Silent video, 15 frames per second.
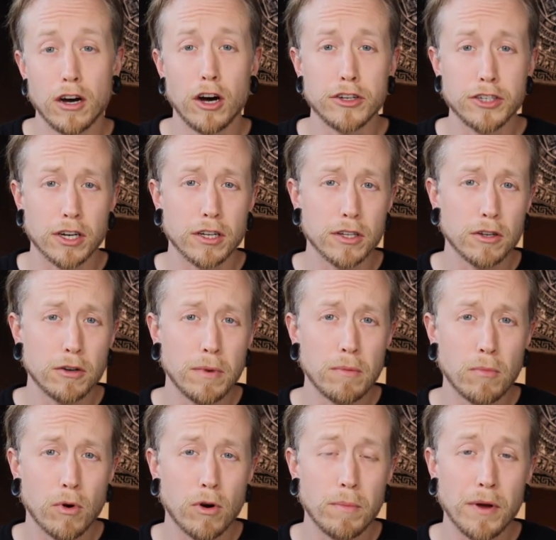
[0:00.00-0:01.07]
I'll talk a little bit
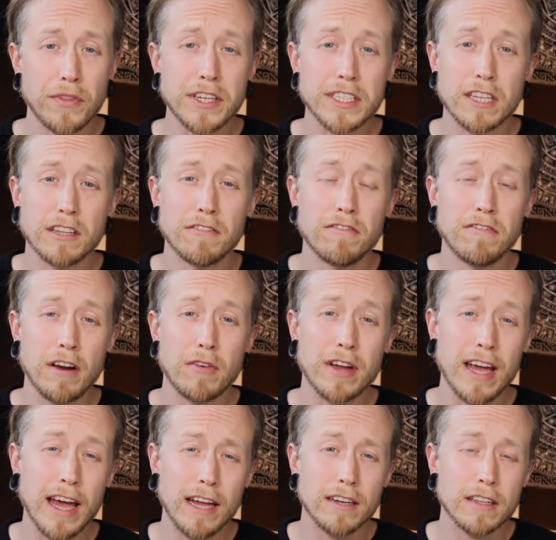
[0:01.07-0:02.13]
more about this at the
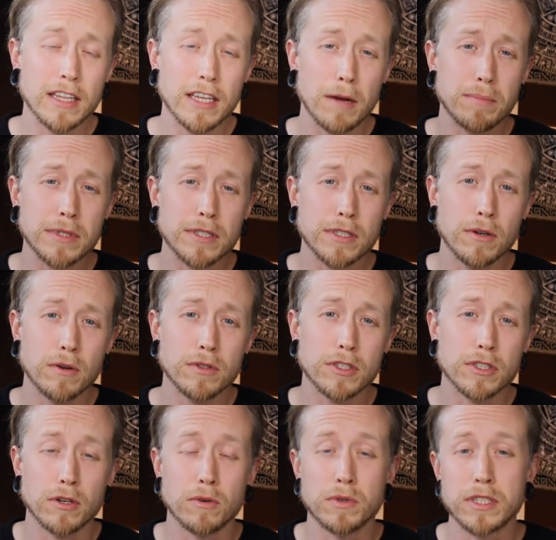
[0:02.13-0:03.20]
very end of the episode.
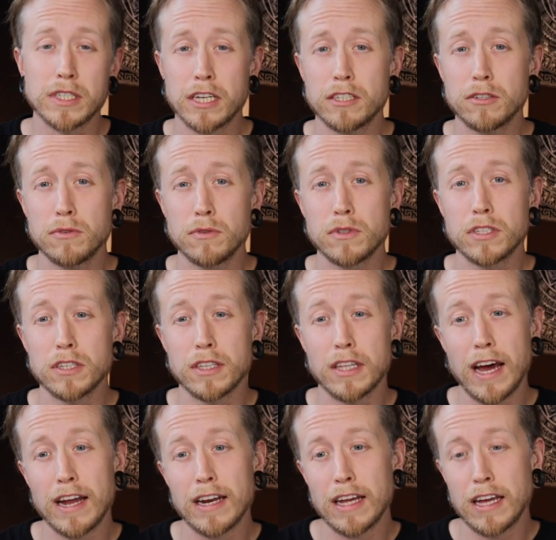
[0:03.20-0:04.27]
So, stay tuned to
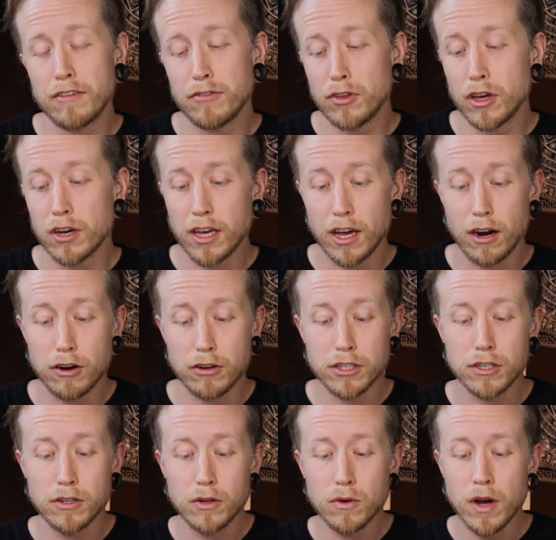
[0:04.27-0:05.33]
that if you care
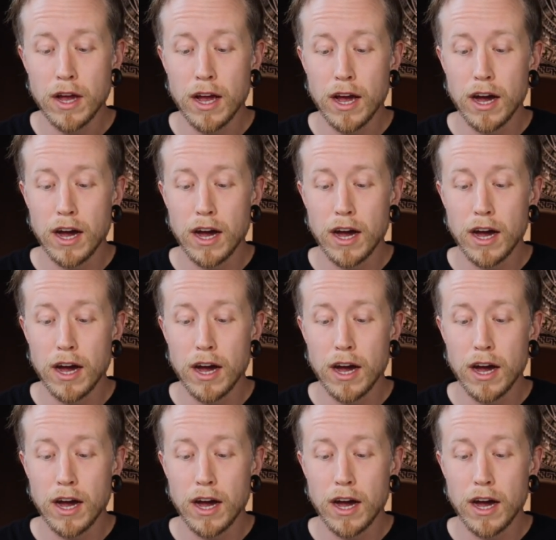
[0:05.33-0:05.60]
to.